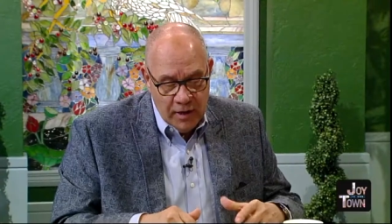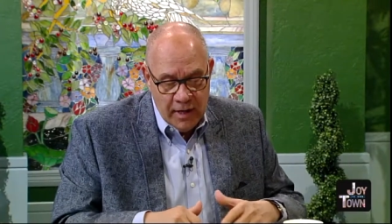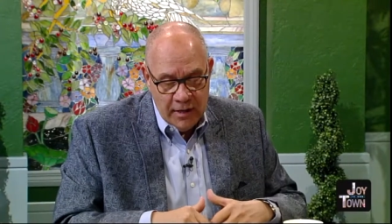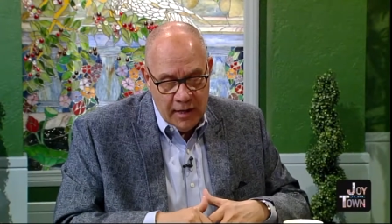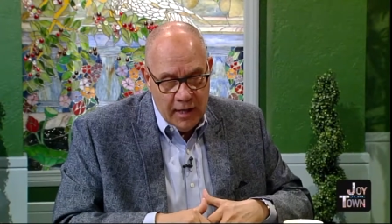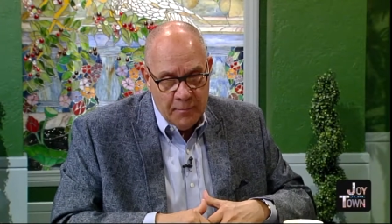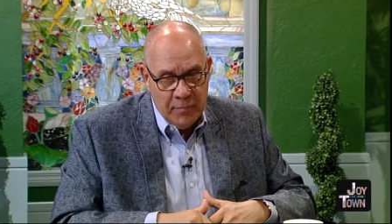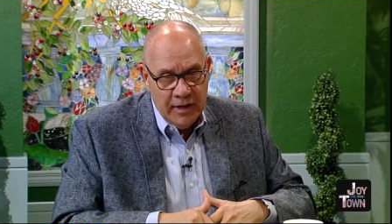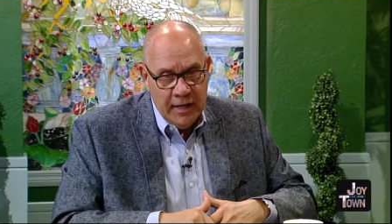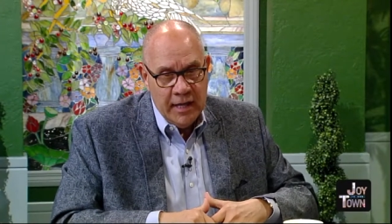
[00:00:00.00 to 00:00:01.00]
it,
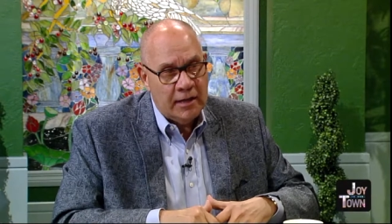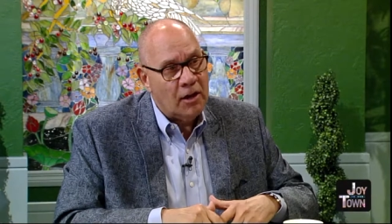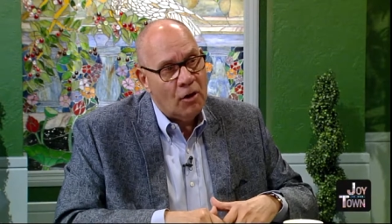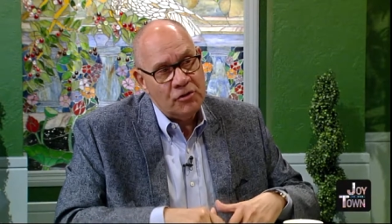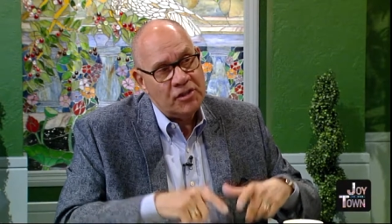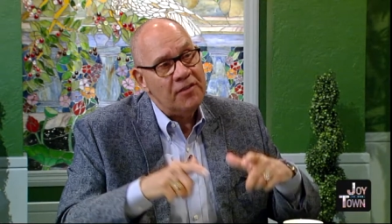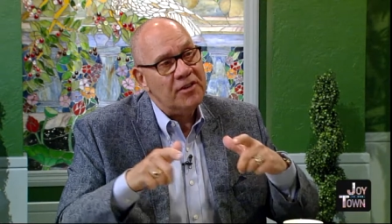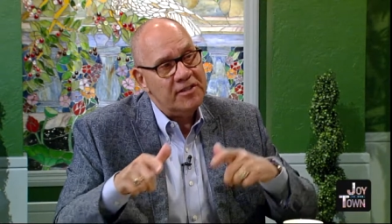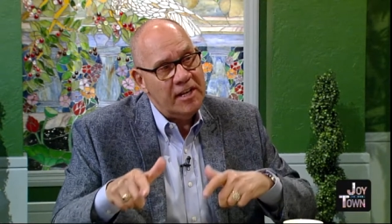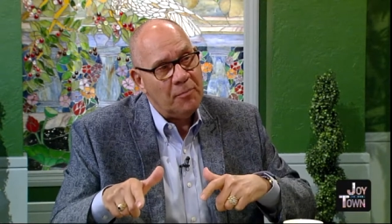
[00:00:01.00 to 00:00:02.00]
but it goes
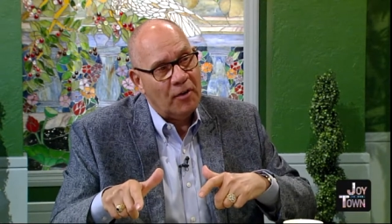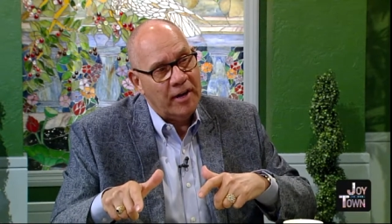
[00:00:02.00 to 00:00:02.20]
even deeper